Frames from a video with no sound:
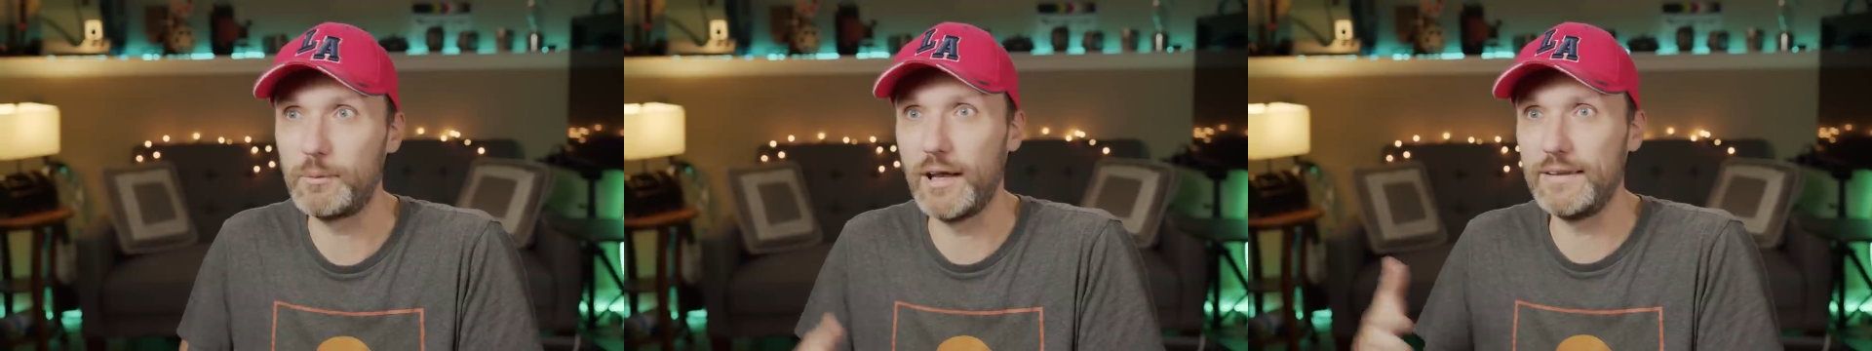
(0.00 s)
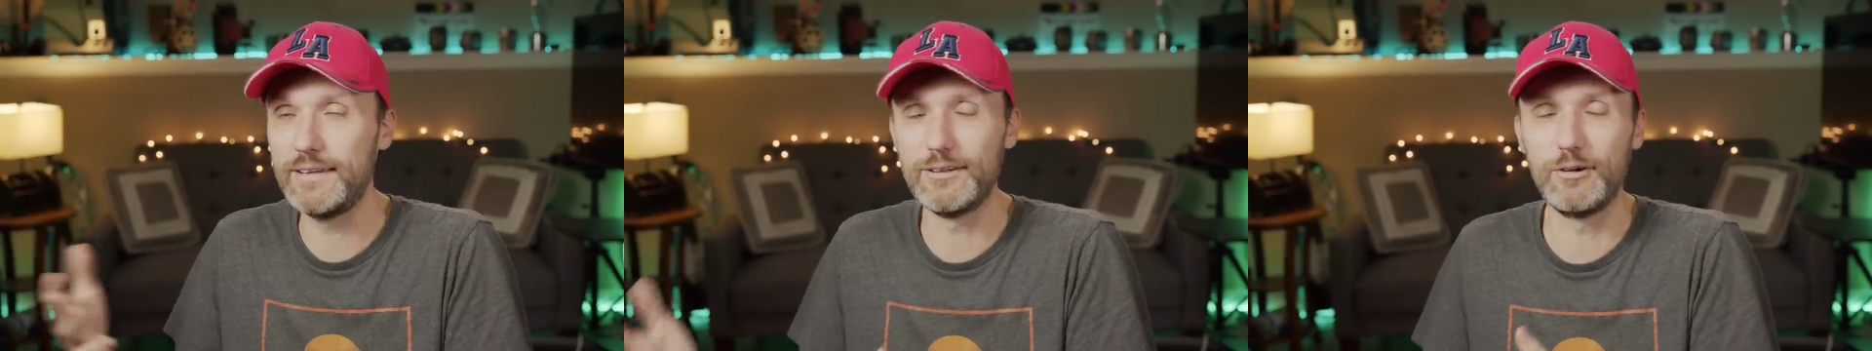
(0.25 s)
maybe
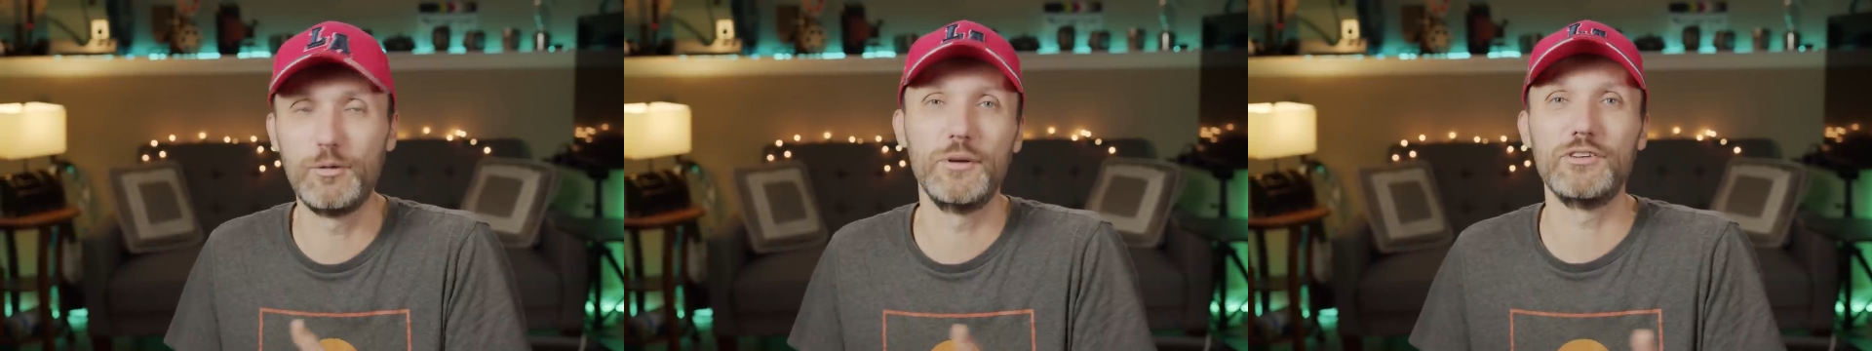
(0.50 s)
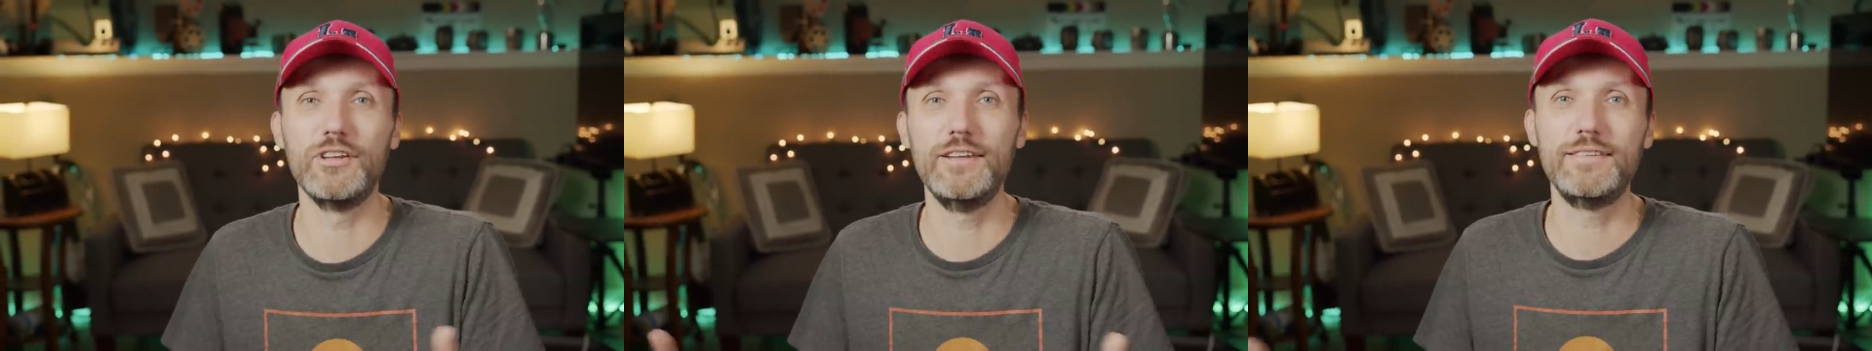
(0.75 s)
I didn't
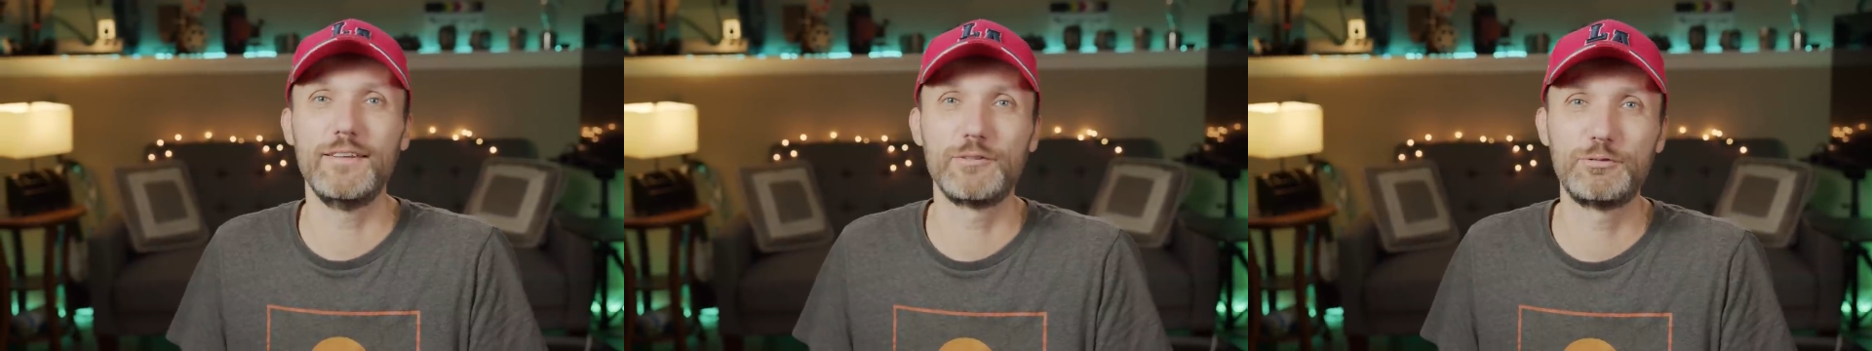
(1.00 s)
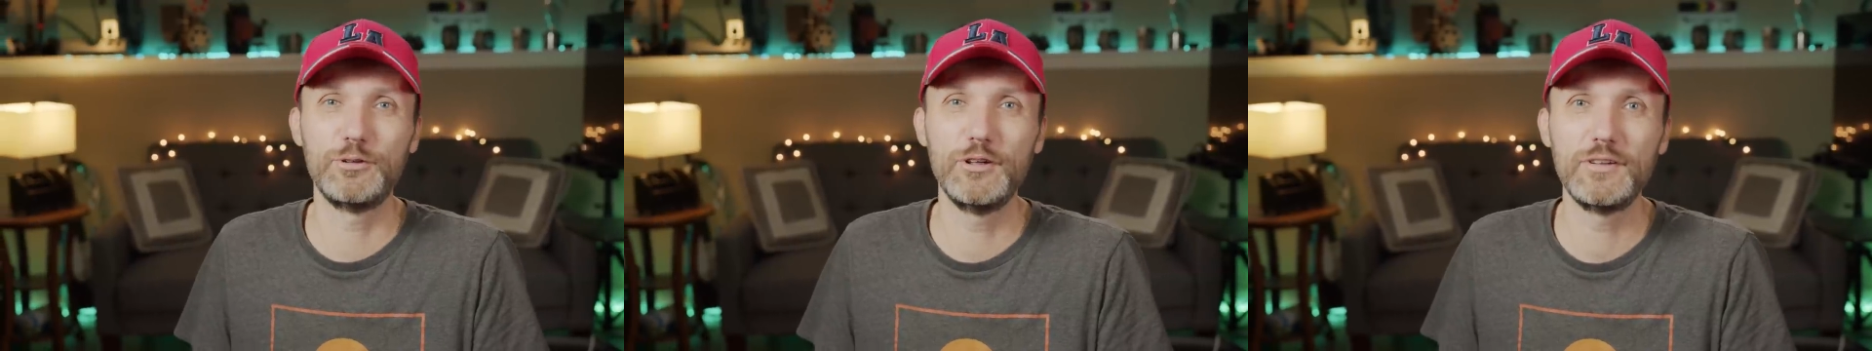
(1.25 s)
always eat their
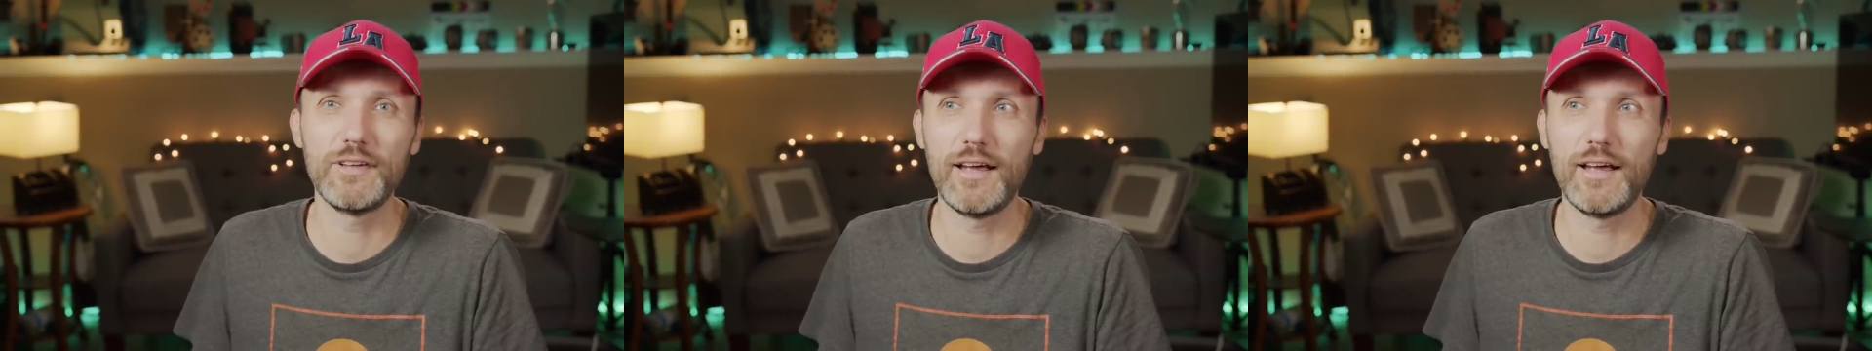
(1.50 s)
food.